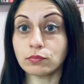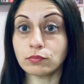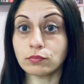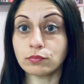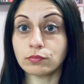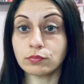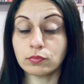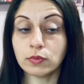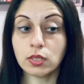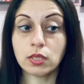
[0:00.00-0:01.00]

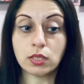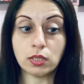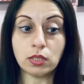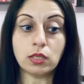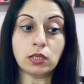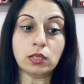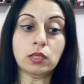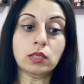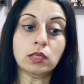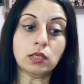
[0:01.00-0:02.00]

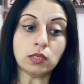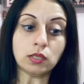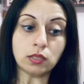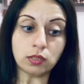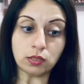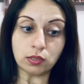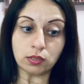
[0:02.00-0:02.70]
Nobody speaks.